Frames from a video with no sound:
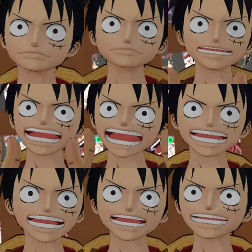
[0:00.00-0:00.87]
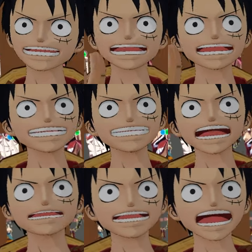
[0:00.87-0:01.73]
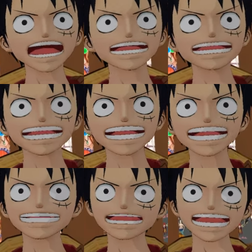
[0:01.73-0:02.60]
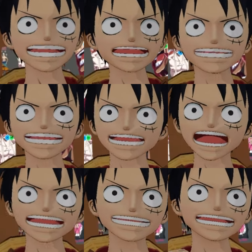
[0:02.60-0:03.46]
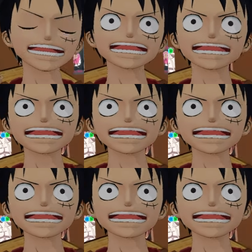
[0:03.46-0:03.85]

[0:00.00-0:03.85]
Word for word: Not everything is super organized, but this world is pretty easy.